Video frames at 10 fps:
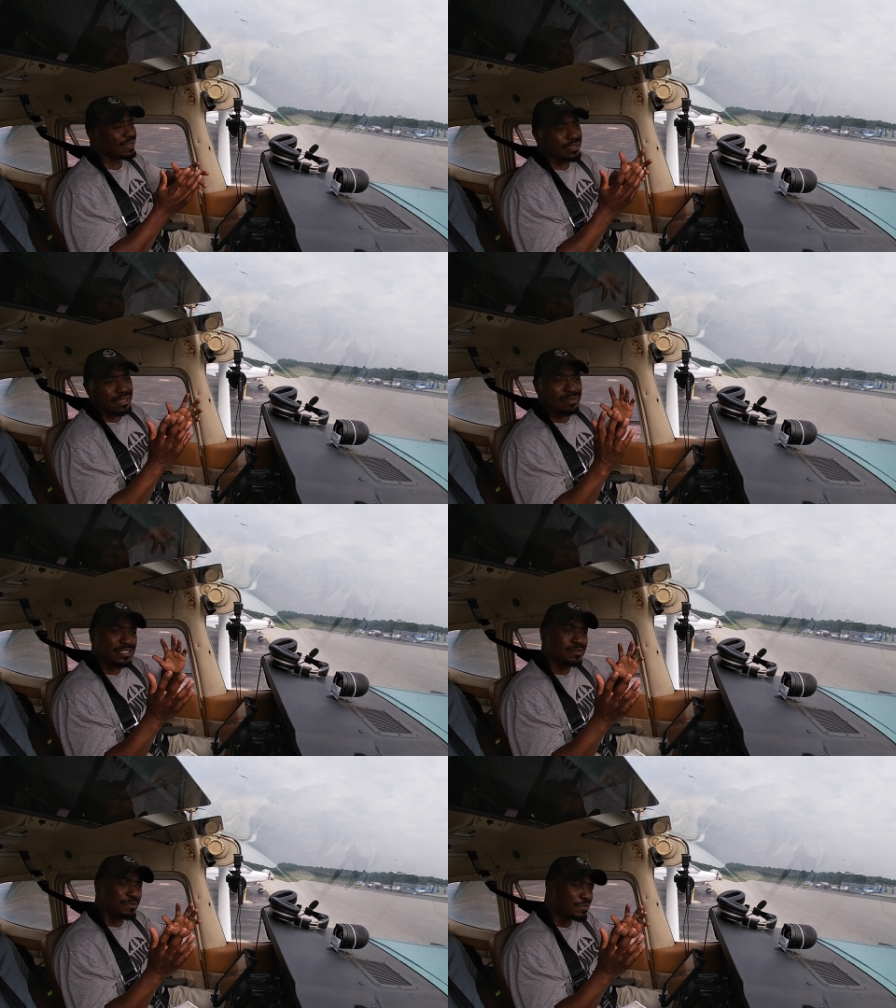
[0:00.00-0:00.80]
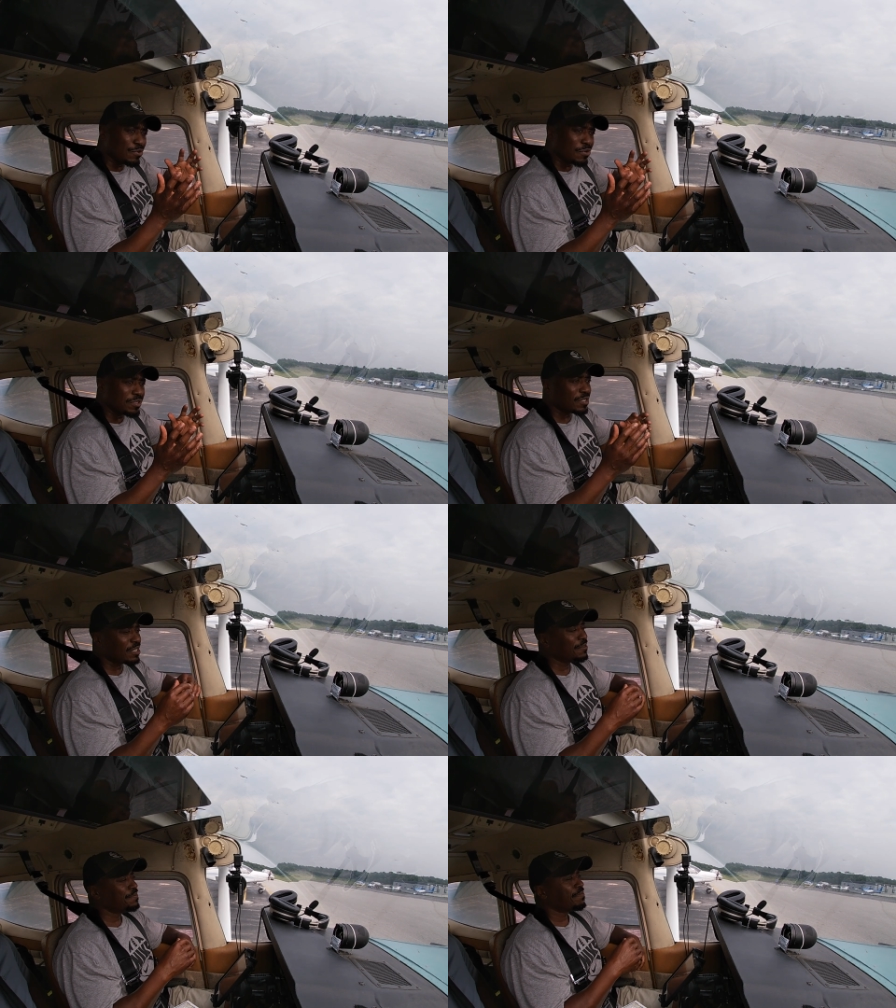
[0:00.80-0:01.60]
it. It'll just be
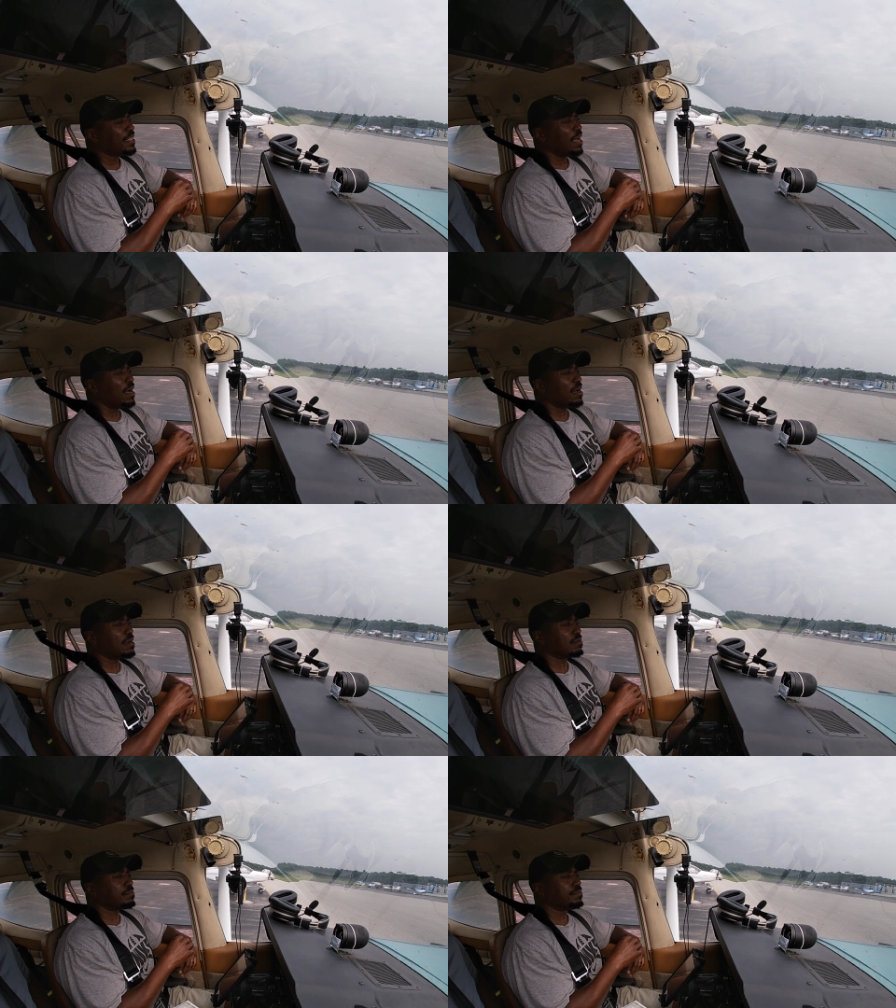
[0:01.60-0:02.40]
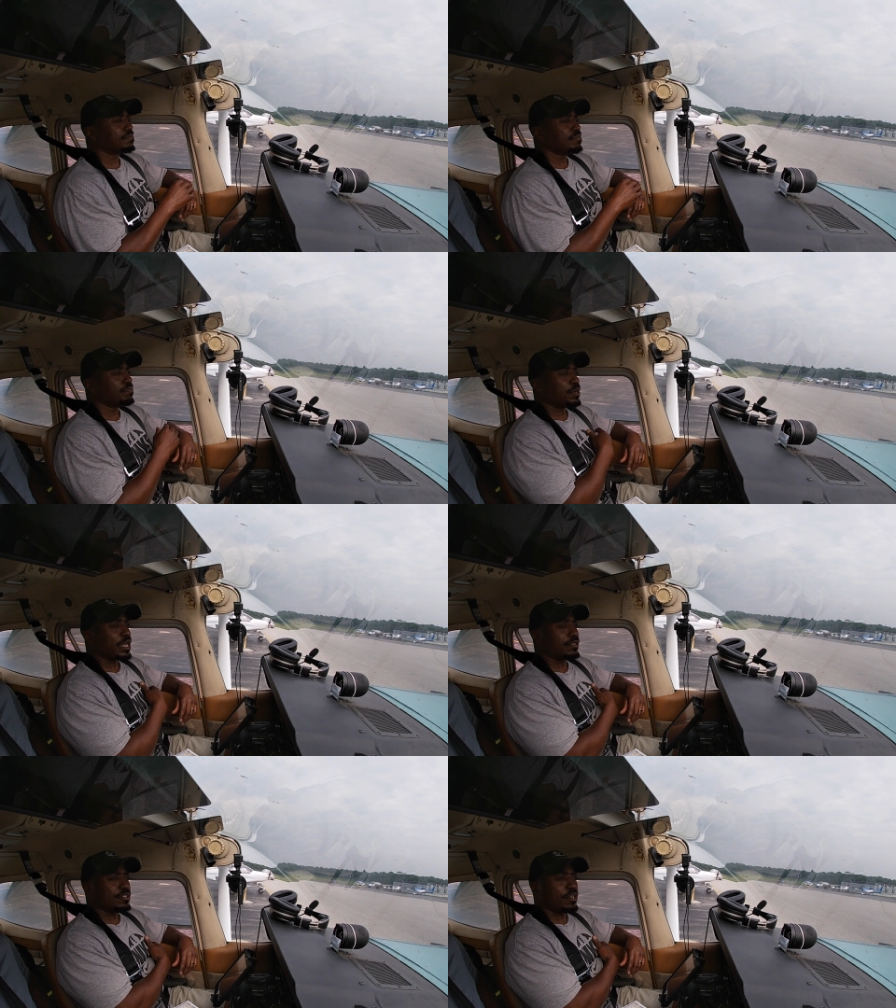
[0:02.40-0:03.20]
noisy.
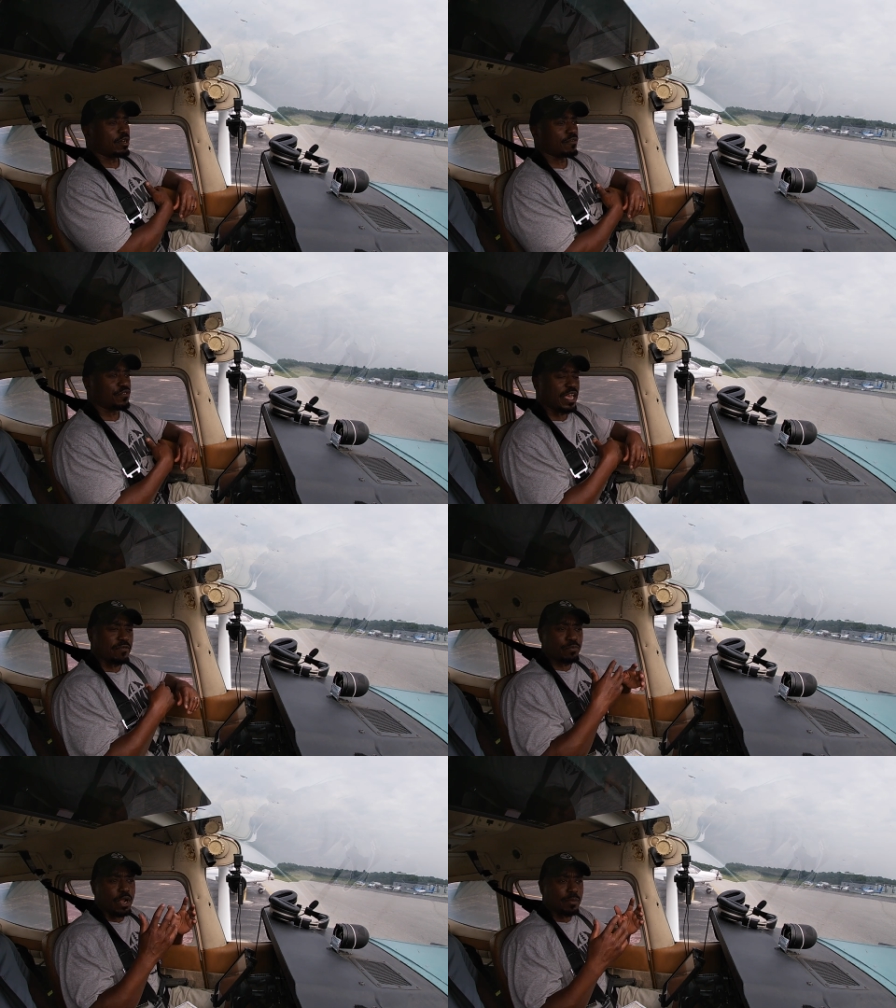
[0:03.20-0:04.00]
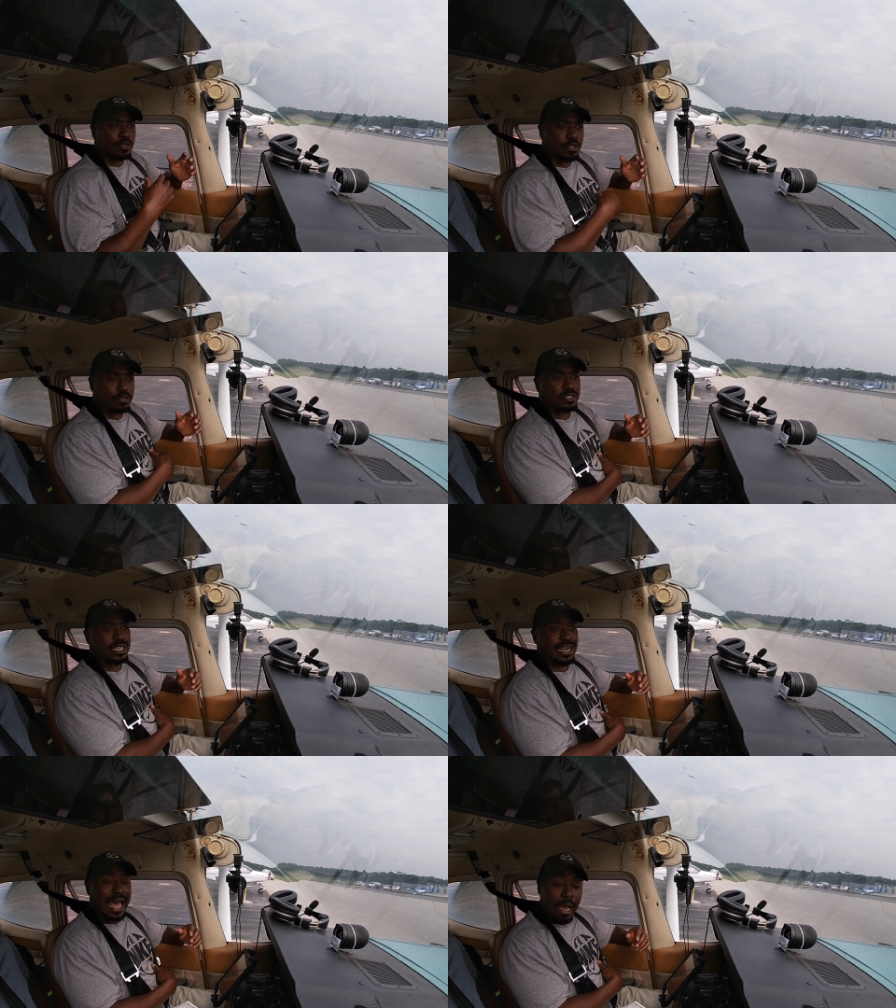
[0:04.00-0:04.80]
But you know, if you have a problem closing
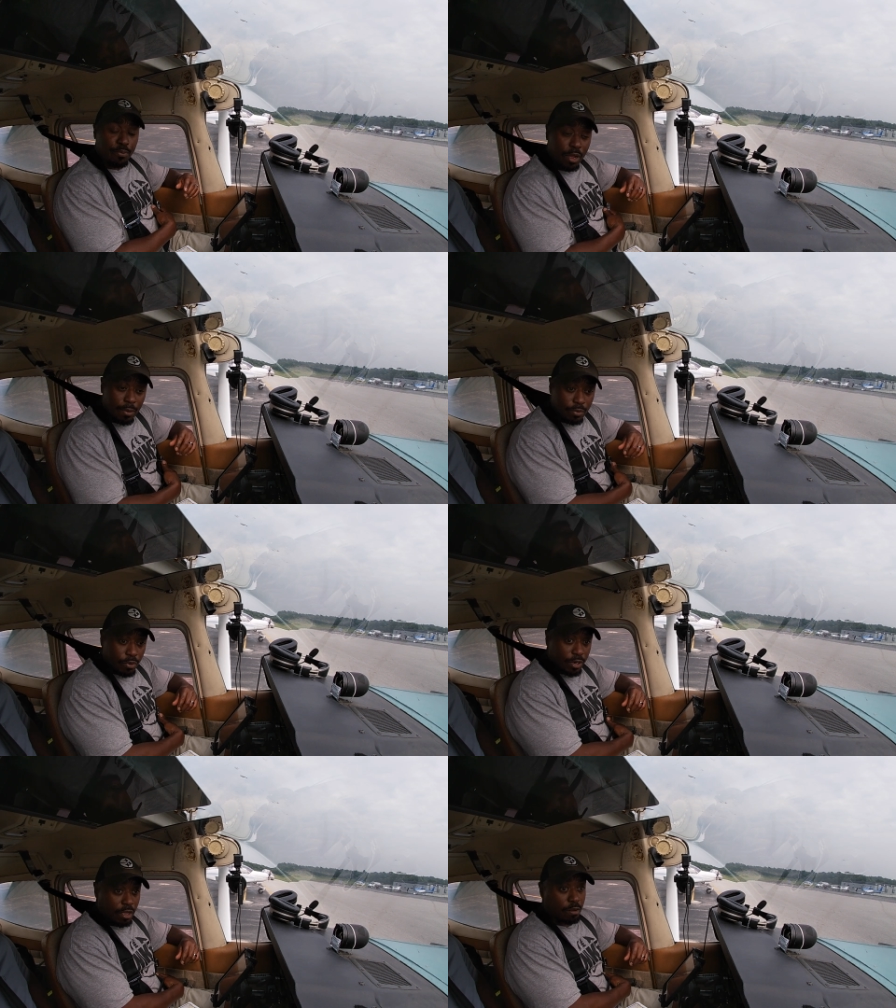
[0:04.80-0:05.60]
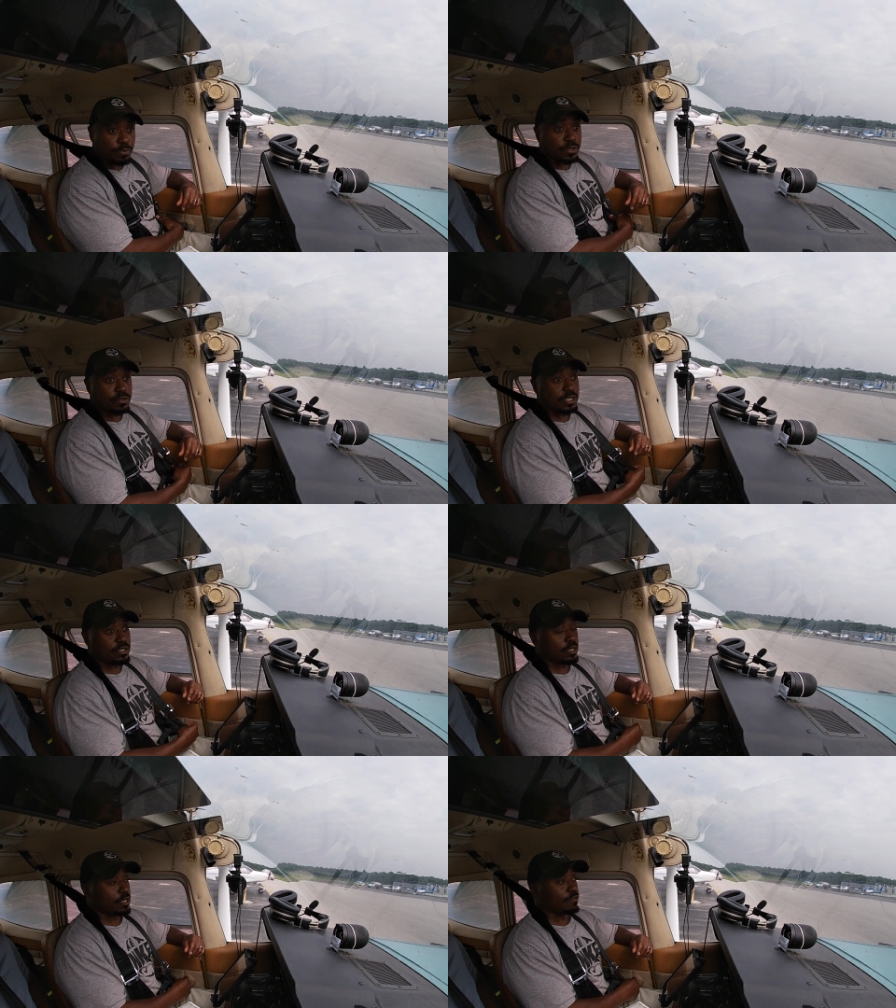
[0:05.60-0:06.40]
it, I probably won't help you
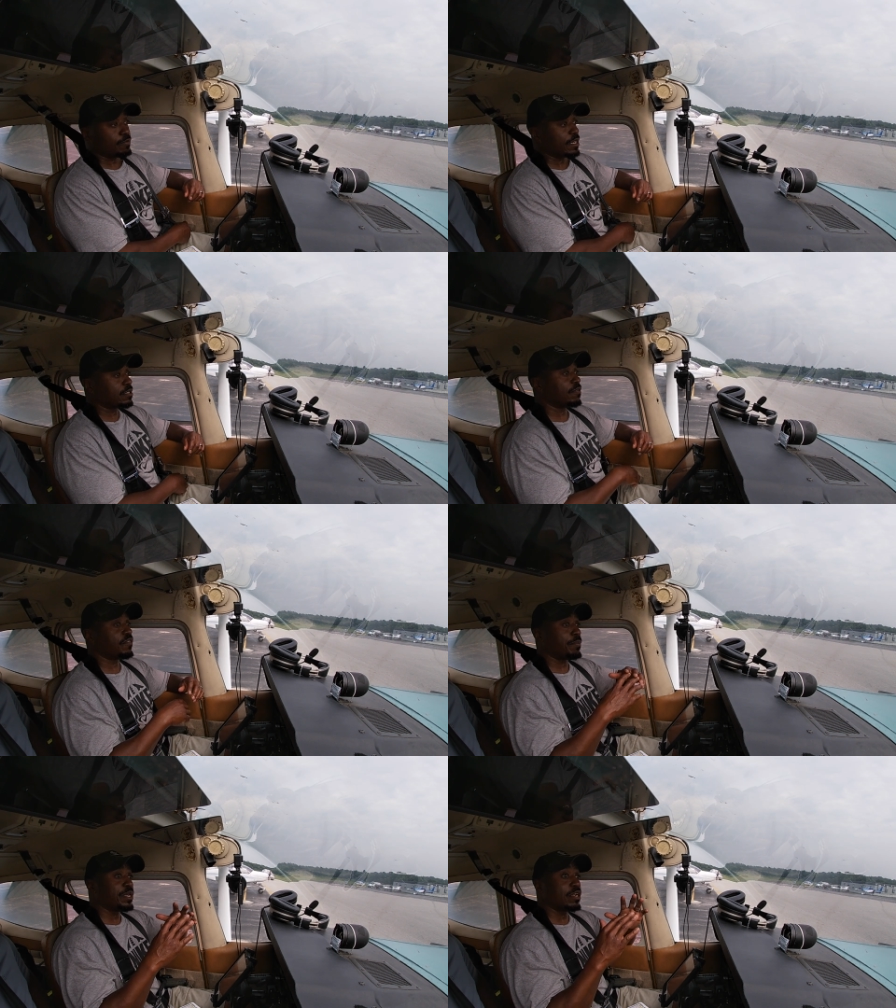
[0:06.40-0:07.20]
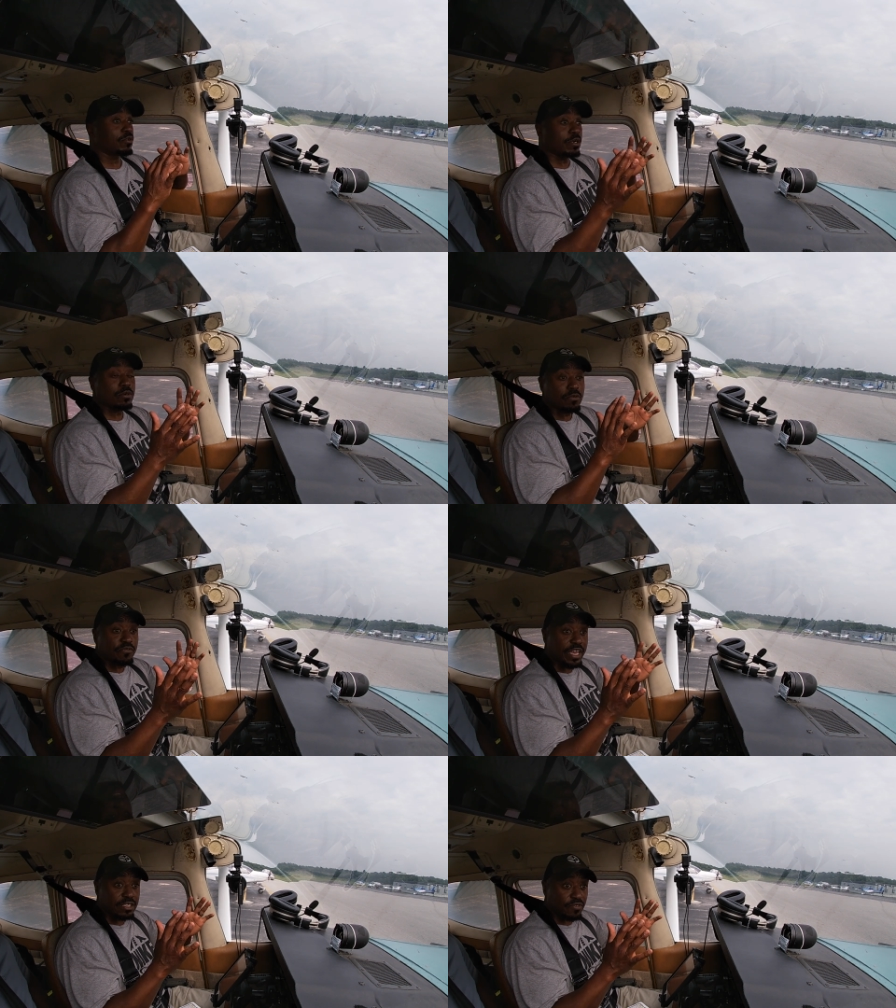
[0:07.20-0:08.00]
until, especially if I'm in a critical
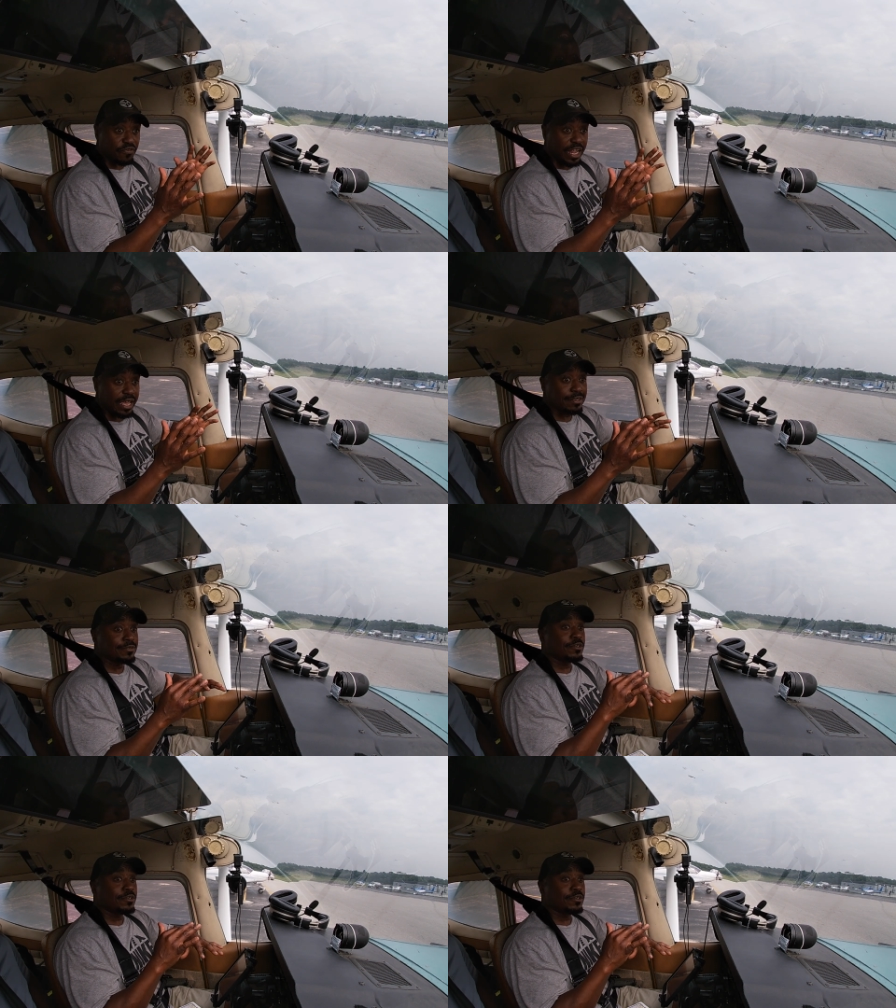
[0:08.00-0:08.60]
phase of flight.